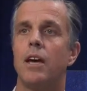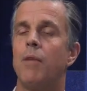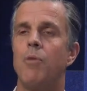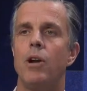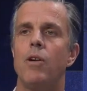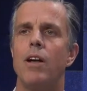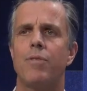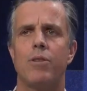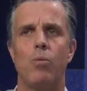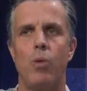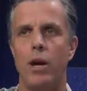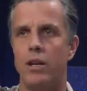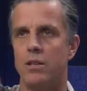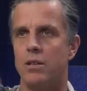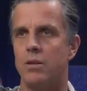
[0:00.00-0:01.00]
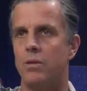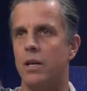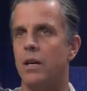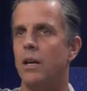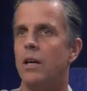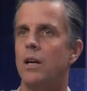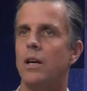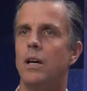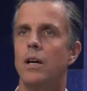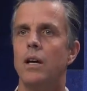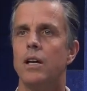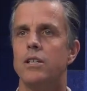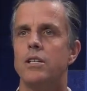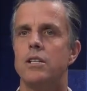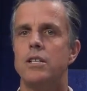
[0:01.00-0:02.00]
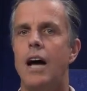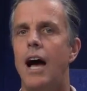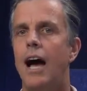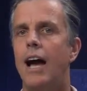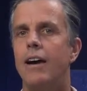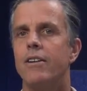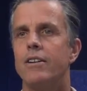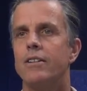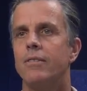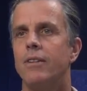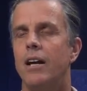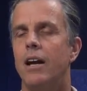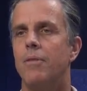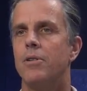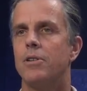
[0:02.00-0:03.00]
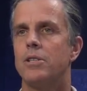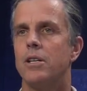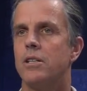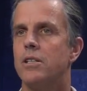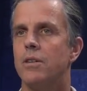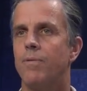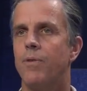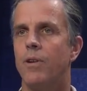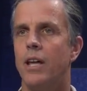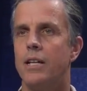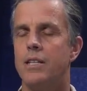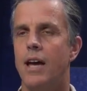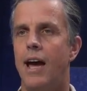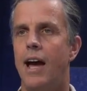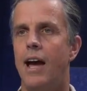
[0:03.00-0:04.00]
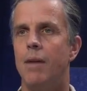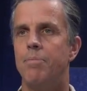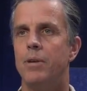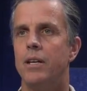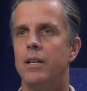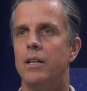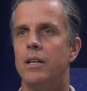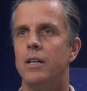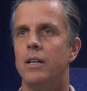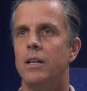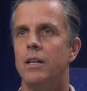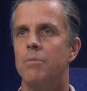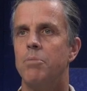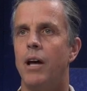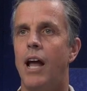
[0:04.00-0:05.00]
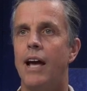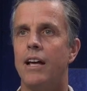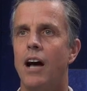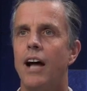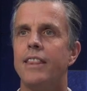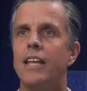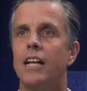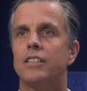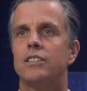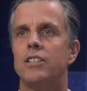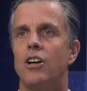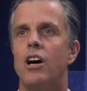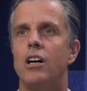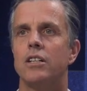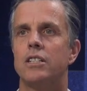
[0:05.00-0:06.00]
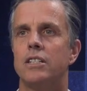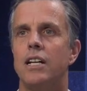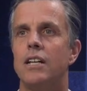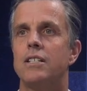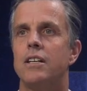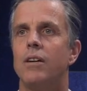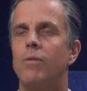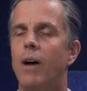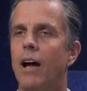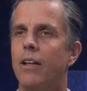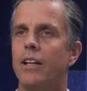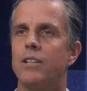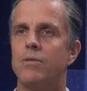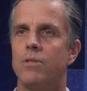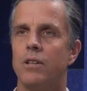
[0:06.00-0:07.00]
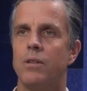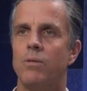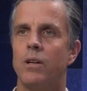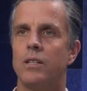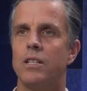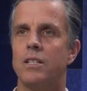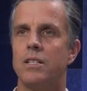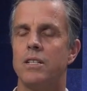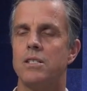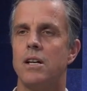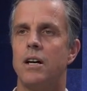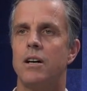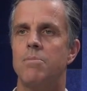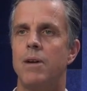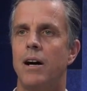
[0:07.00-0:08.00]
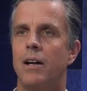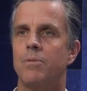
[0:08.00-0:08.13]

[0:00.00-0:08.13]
And we don't have to wait till we, to die or no. whatever to, to, for that to happen. But I got that yeah. strong sense like, wow, that's really what this is all about.